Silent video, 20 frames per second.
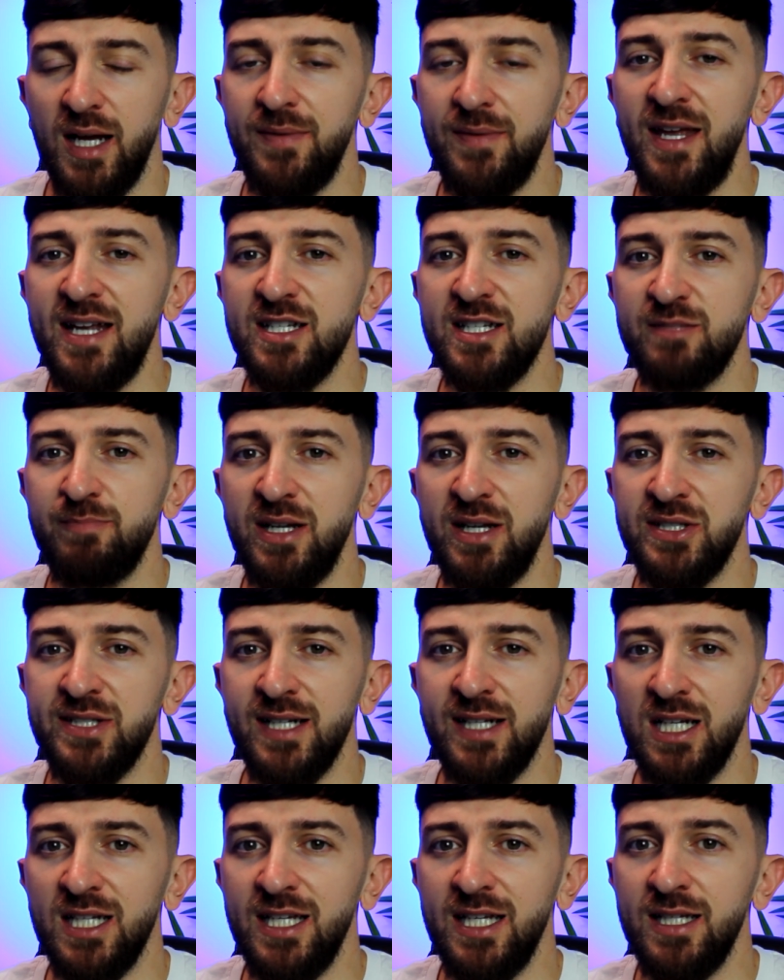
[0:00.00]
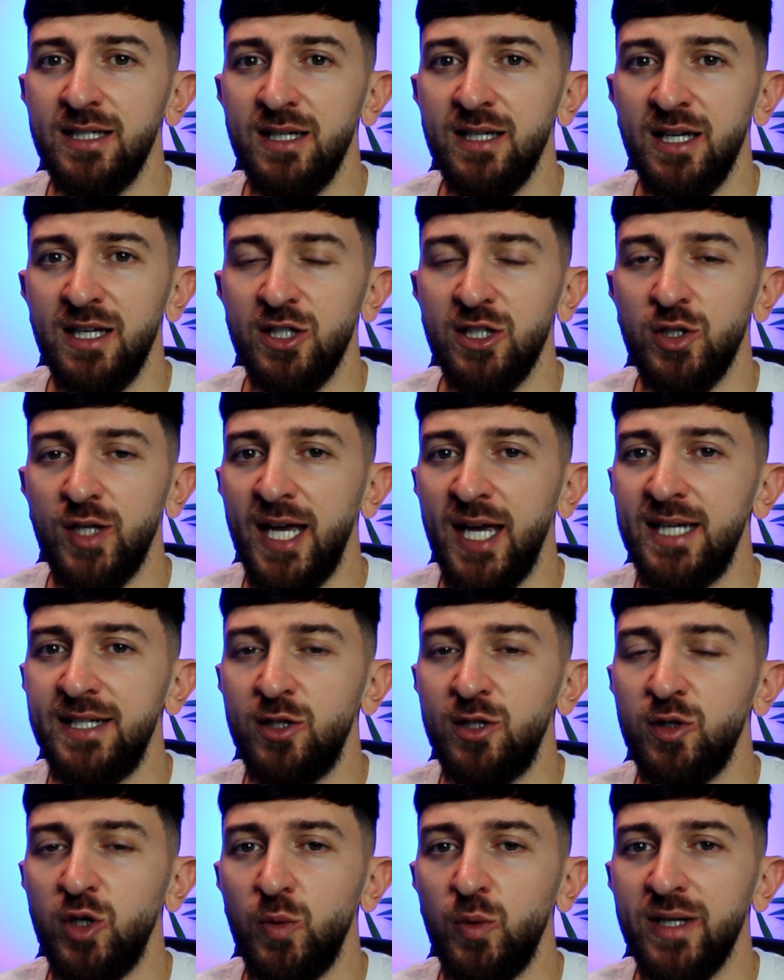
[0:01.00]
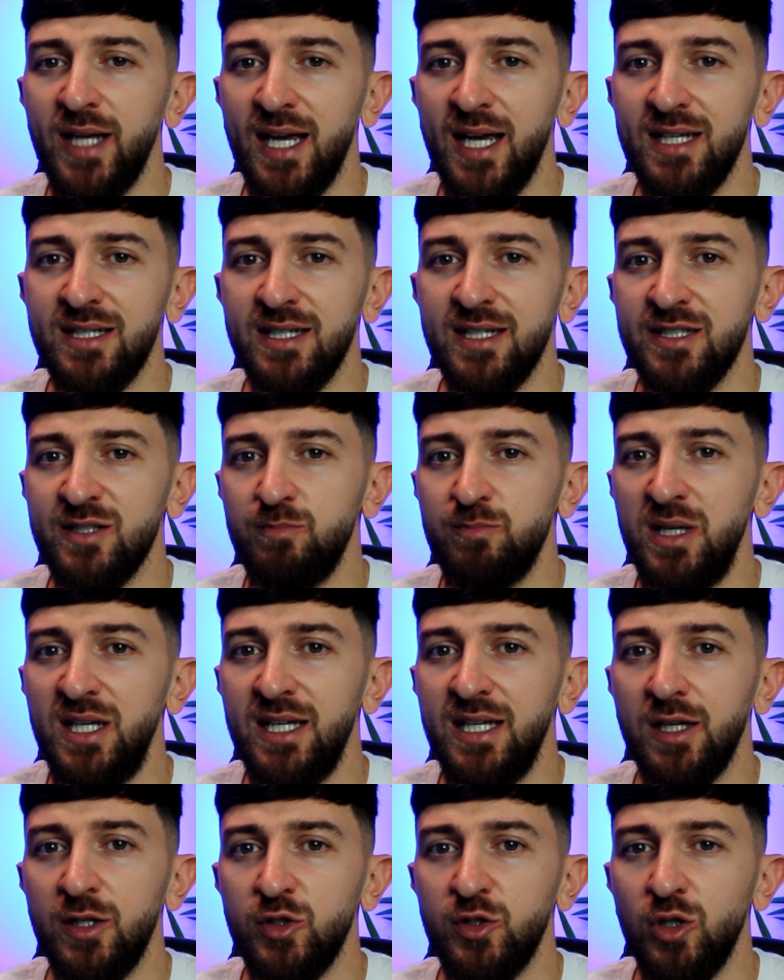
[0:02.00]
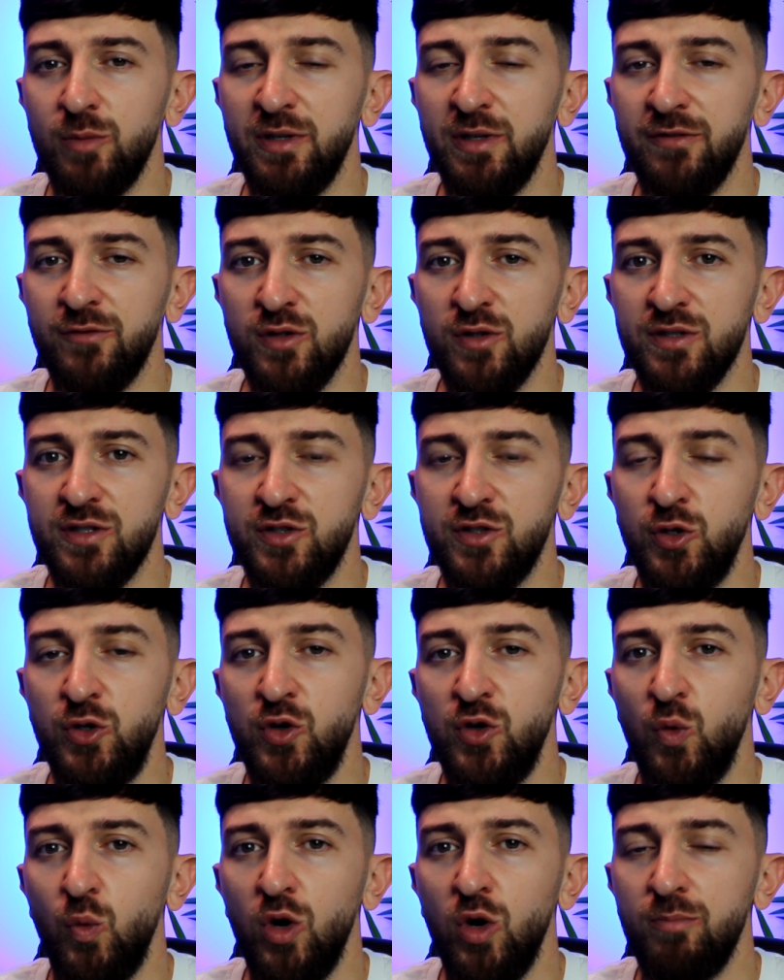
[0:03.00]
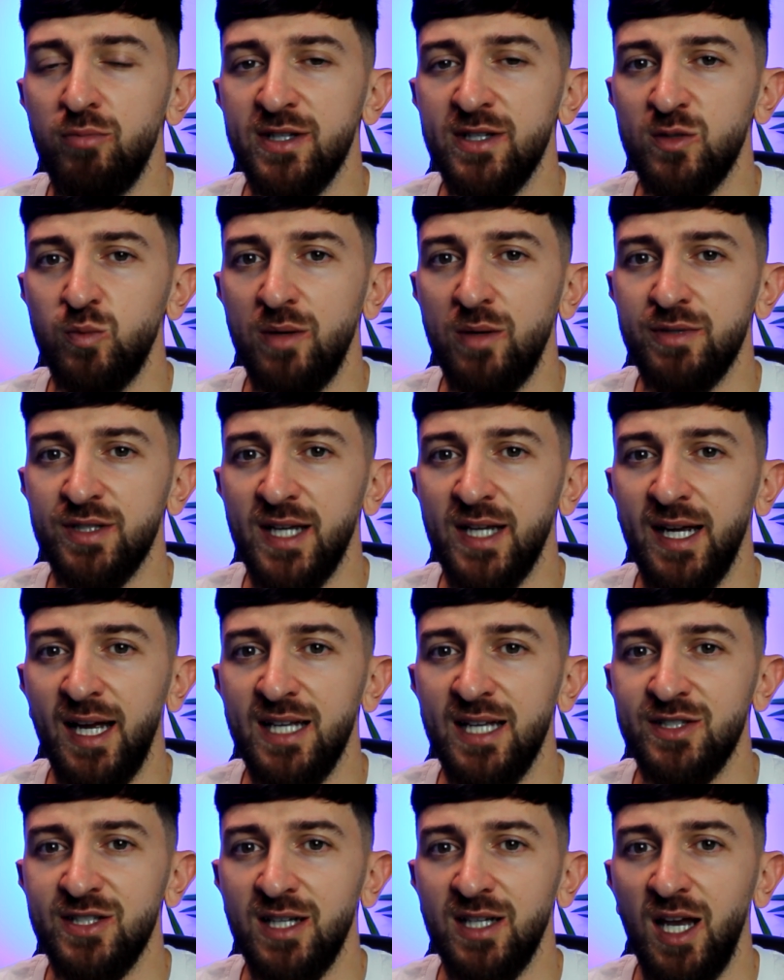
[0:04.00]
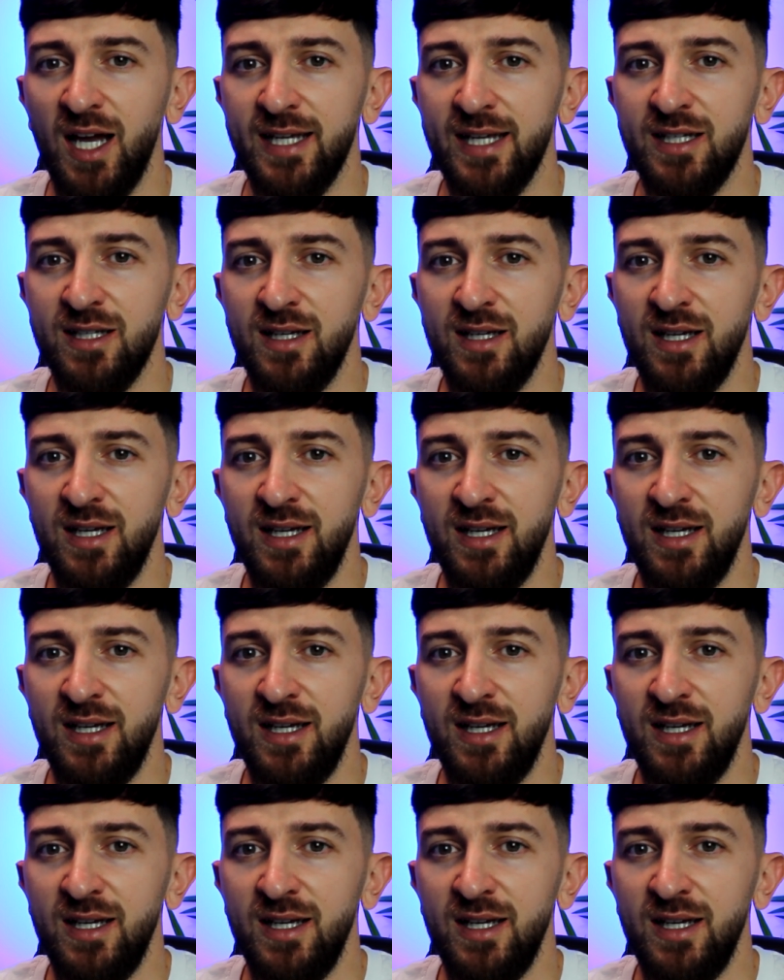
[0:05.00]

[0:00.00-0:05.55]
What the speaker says: And that is basically it. You can now go and add as many Adobe fonts to your WordPress website as you like.